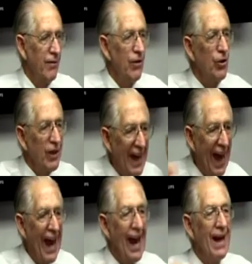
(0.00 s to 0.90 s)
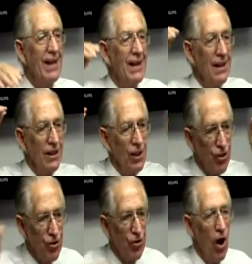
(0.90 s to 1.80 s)
you can't
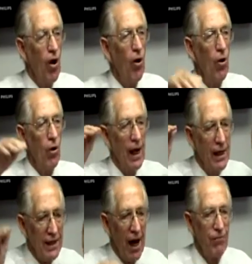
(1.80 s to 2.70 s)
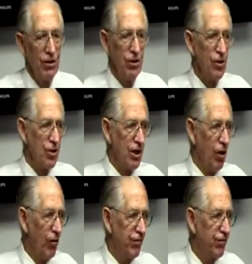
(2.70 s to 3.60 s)
control and govern
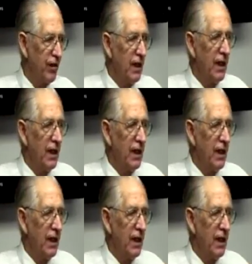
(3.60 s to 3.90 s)
yourself